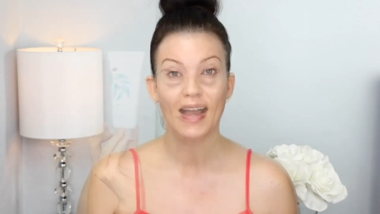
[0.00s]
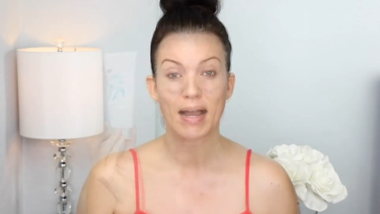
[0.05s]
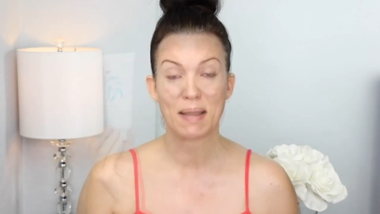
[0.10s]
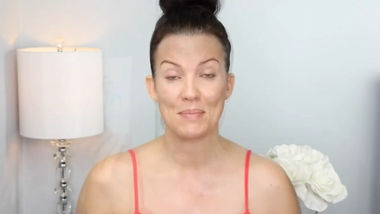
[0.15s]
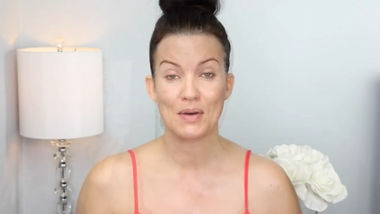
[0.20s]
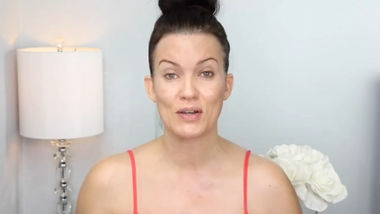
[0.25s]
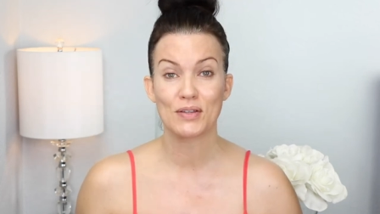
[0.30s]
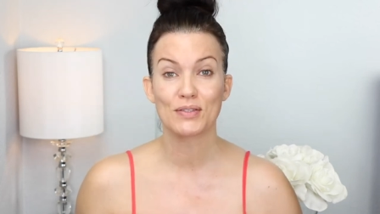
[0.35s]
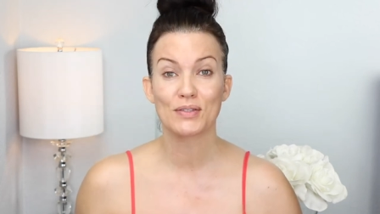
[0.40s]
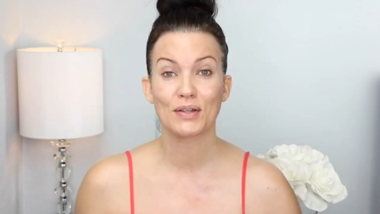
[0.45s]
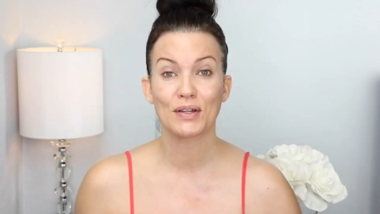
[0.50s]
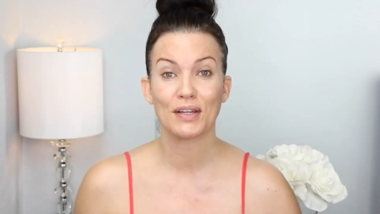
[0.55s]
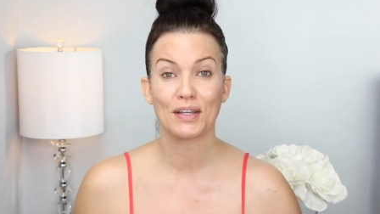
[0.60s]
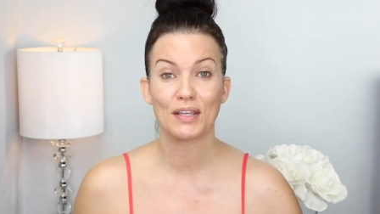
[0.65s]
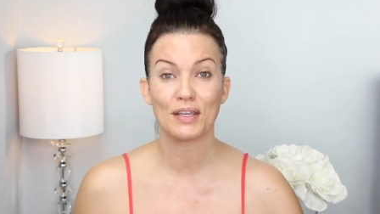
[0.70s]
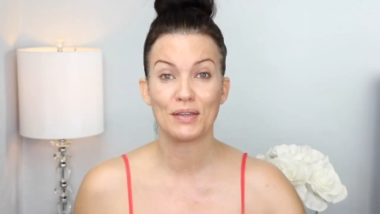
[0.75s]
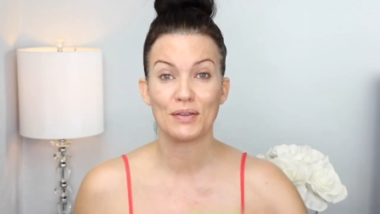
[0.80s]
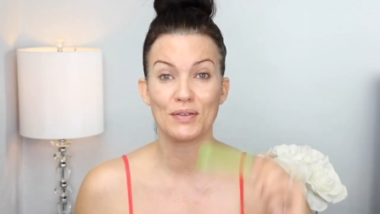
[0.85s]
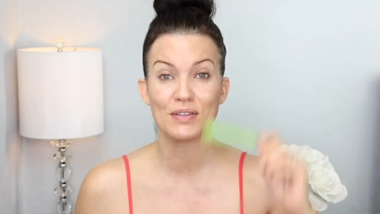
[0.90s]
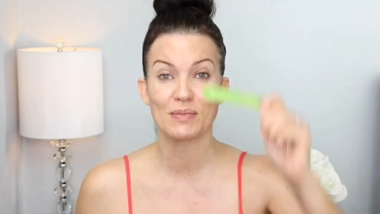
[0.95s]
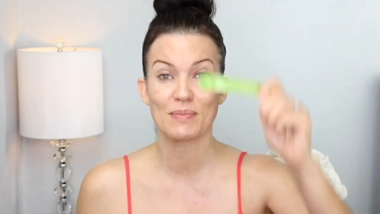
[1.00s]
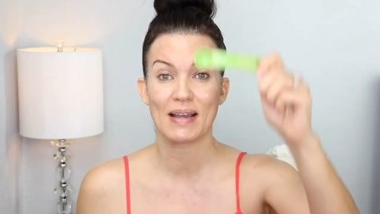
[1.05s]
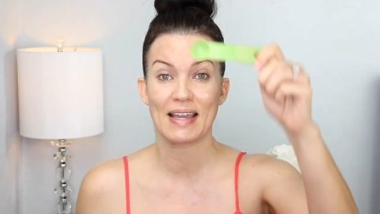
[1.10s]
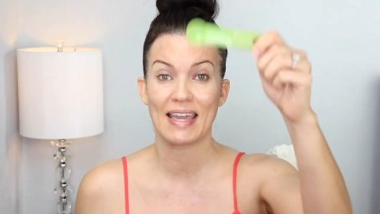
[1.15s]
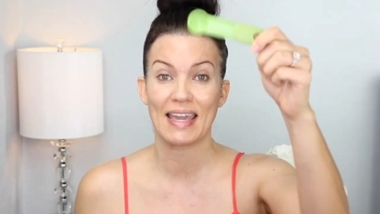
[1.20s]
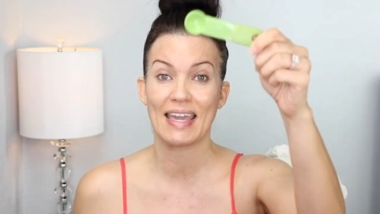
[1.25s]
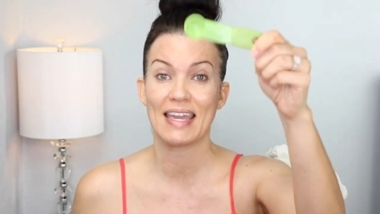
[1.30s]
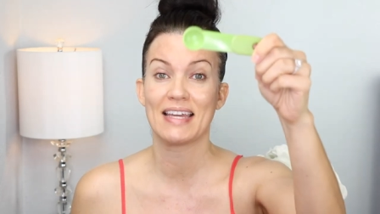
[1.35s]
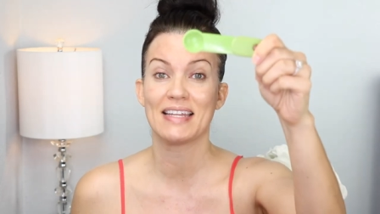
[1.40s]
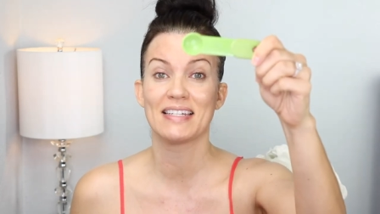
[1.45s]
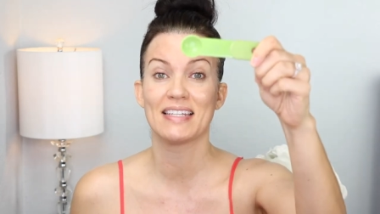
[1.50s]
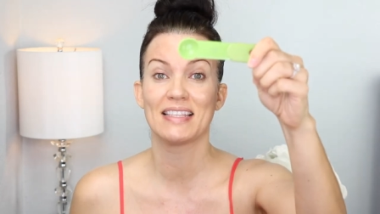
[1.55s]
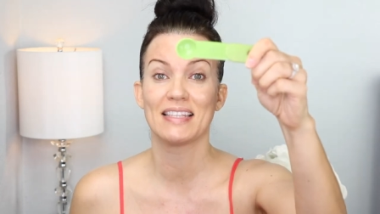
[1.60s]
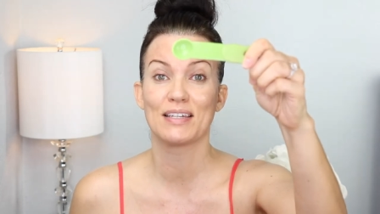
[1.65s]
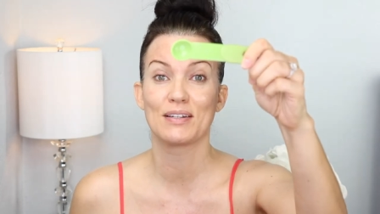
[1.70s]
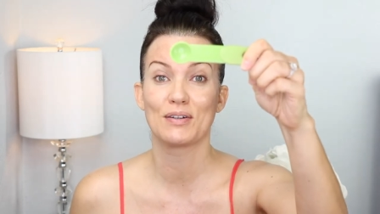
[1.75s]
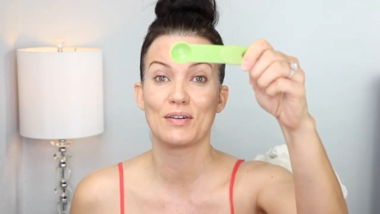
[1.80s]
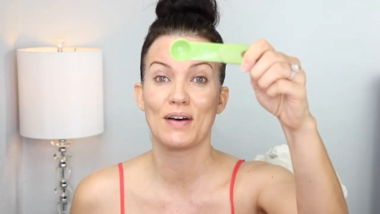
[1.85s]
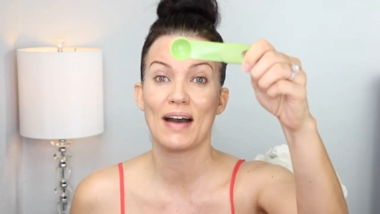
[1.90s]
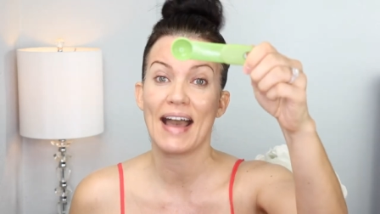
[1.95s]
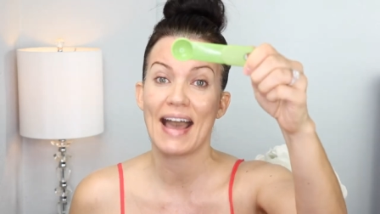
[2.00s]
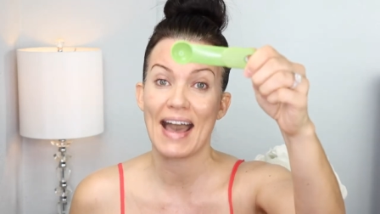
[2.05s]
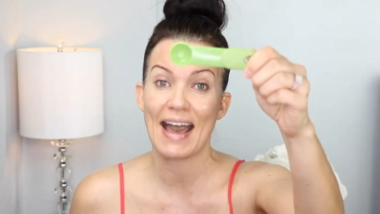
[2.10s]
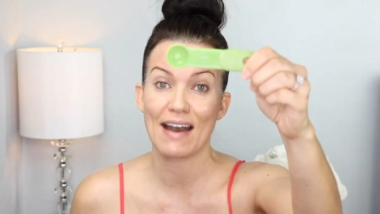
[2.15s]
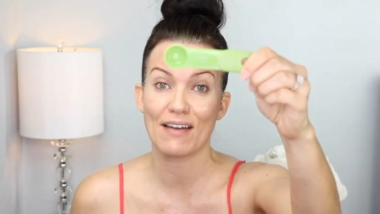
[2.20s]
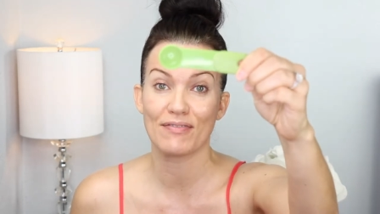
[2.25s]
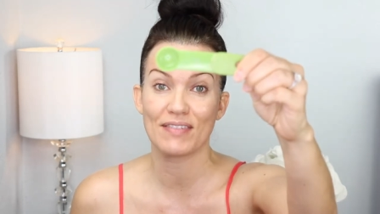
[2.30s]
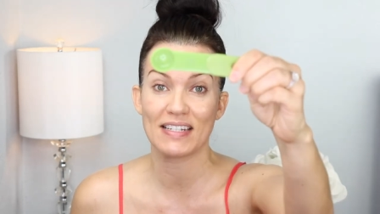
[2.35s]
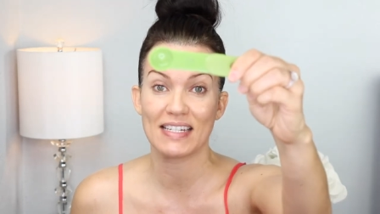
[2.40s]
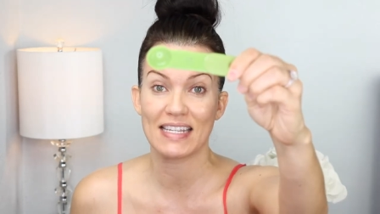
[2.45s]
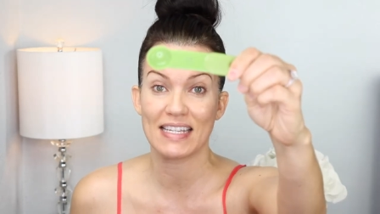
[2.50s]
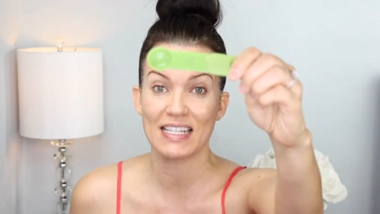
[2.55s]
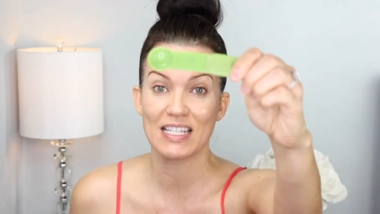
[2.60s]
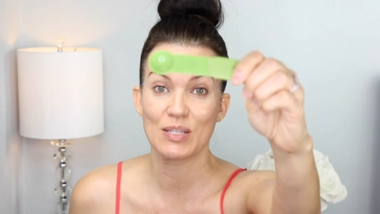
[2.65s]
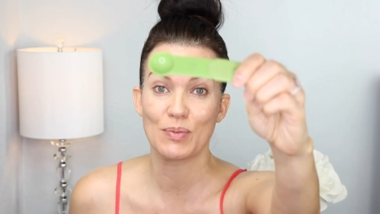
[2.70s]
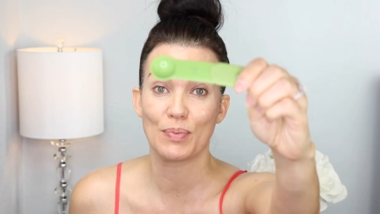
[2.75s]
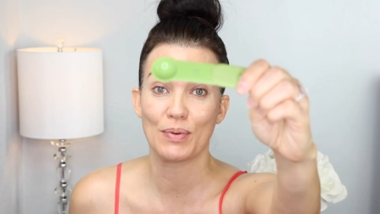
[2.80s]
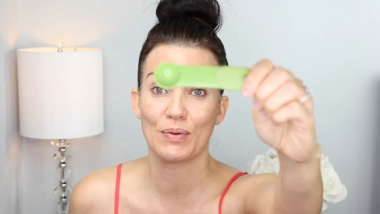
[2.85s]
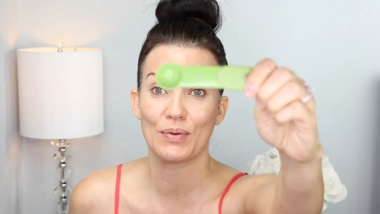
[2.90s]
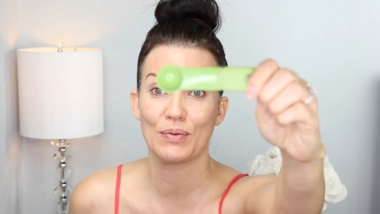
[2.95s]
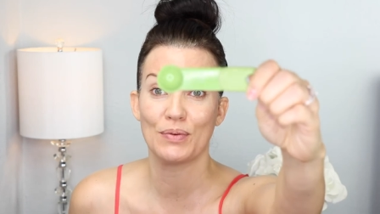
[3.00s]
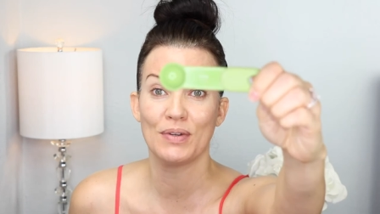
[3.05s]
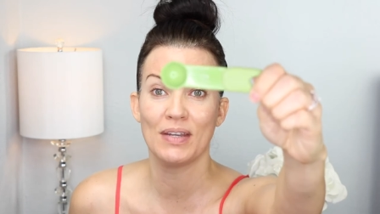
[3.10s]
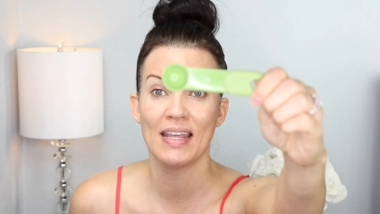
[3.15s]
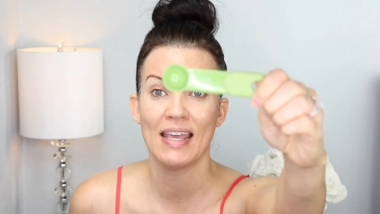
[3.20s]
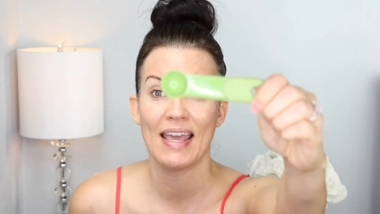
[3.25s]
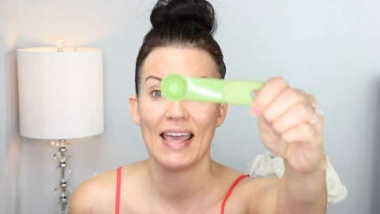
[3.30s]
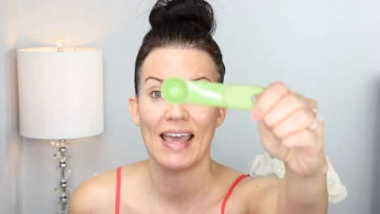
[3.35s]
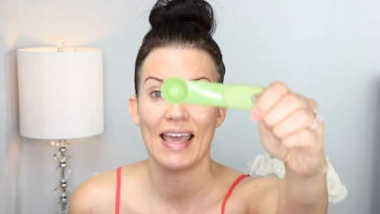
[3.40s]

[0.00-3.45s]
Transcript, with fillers: I'm also going to use my handy little 1/2 teaspoon,